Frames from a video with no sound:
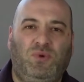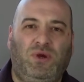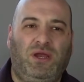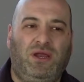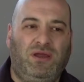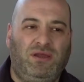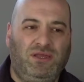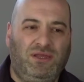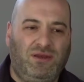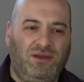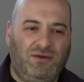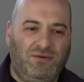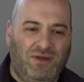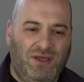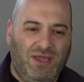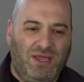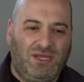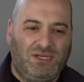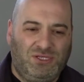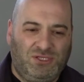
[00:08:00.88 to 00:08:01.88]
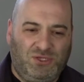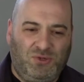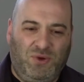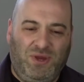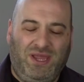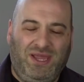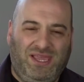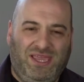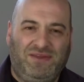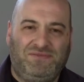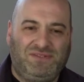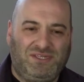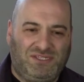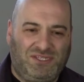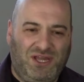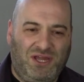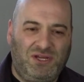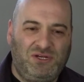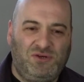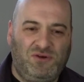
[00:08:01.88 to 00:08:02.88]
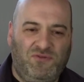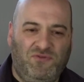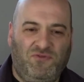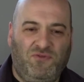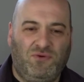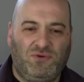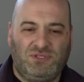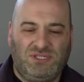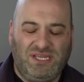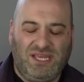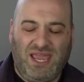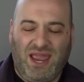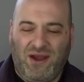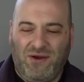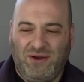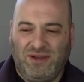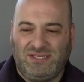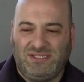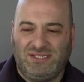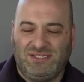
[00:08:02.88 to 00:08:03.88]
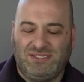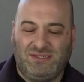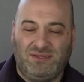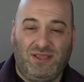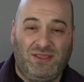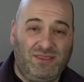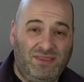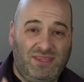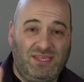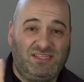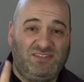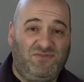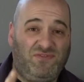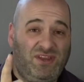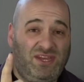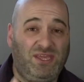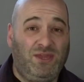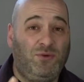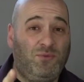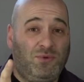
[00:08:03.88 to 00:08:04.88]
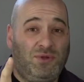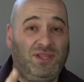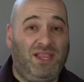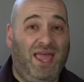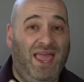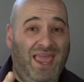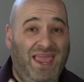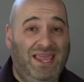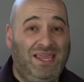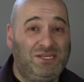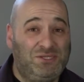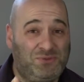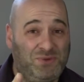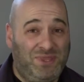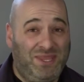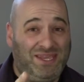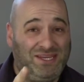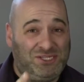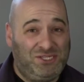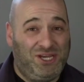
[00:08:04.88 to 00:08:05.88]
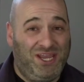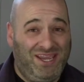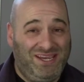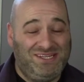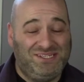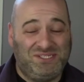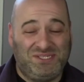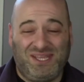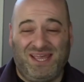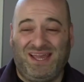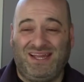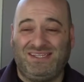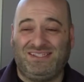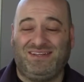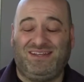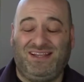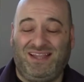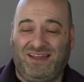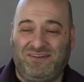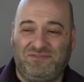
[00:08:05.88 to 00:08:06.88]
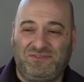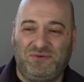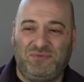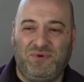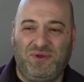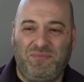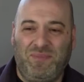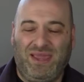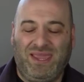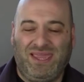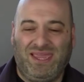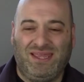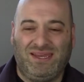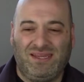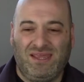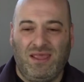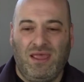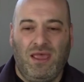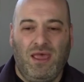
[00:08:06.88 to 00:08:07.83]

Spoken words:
where, Twitter gives us 140 characters. This video will age when they change that. I'll have to remake it.